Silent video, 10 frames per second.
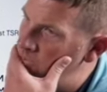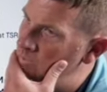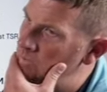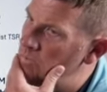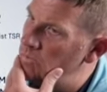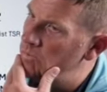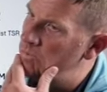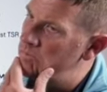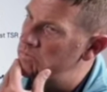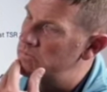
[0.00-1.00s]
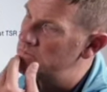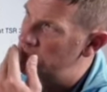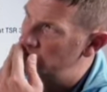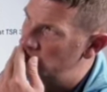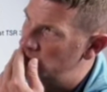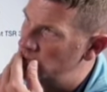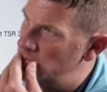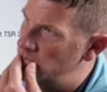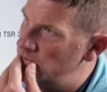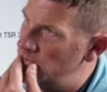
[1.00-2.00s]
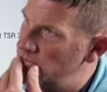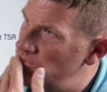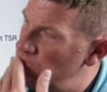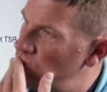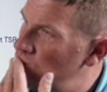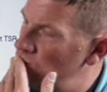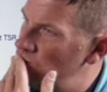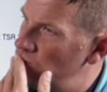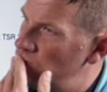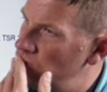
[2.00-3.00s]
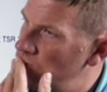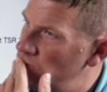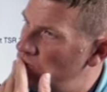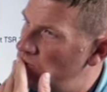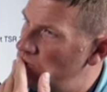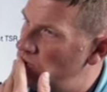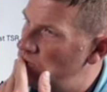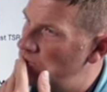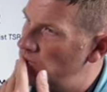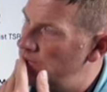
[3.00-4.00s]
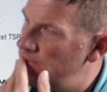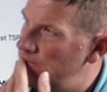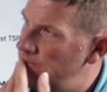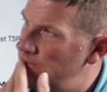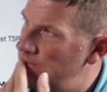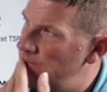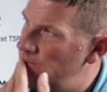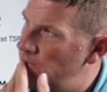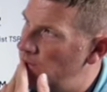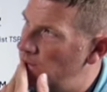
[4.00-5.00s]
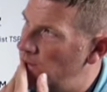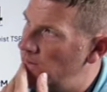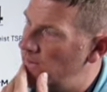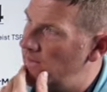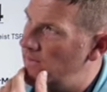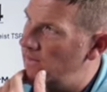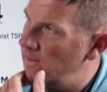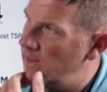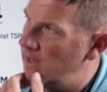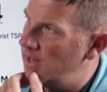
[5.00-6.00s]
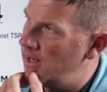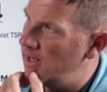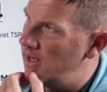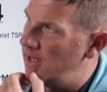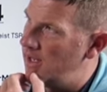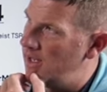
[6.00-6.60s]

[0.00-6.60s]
This person isn't speaking.